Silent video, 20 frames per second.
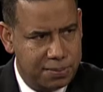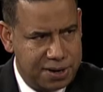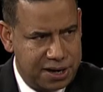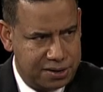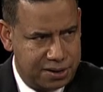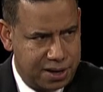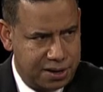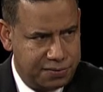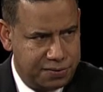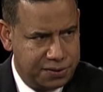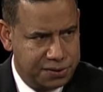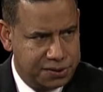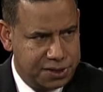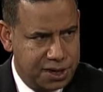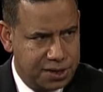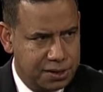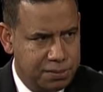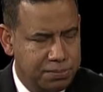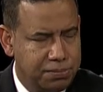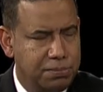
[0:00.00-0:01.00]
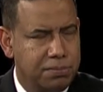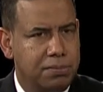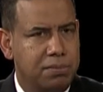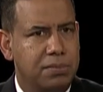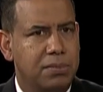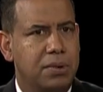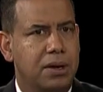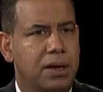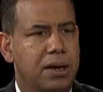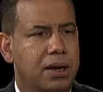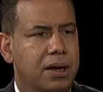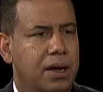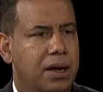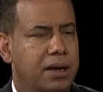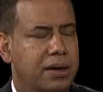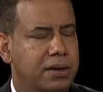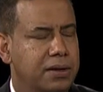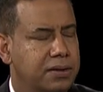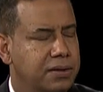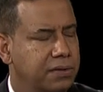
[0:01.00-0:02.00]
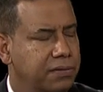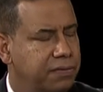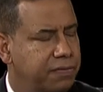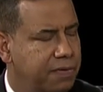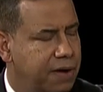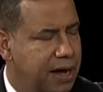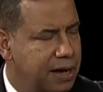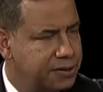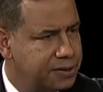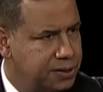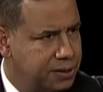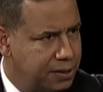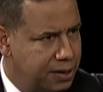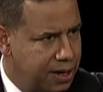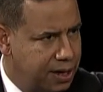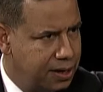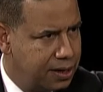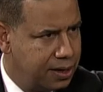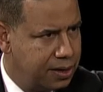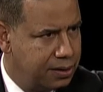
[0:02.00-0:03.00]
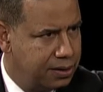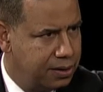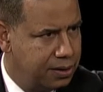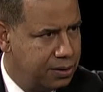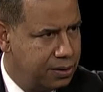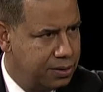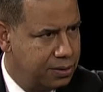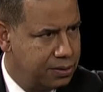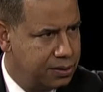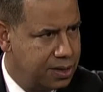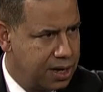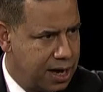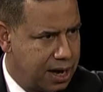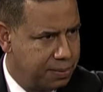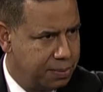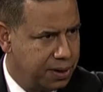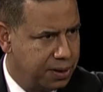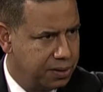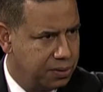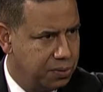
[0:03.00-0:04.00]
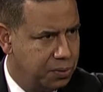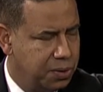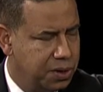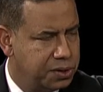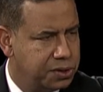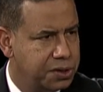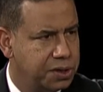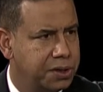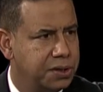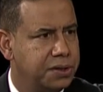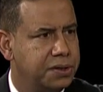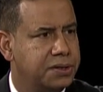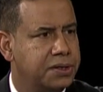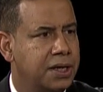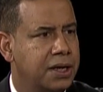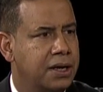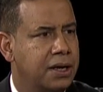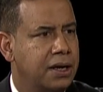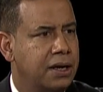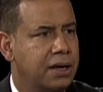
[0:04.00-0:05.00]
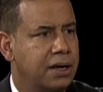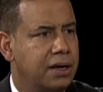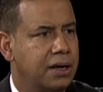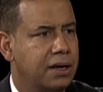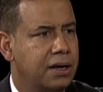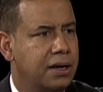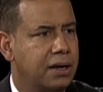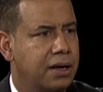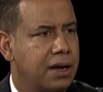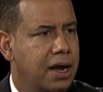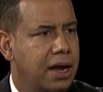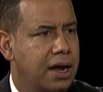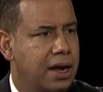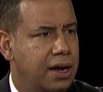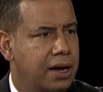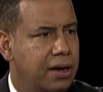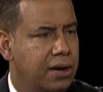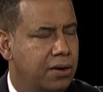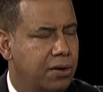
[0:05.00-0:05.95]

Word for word: about that for a second. Uh, fascinating topic, which is a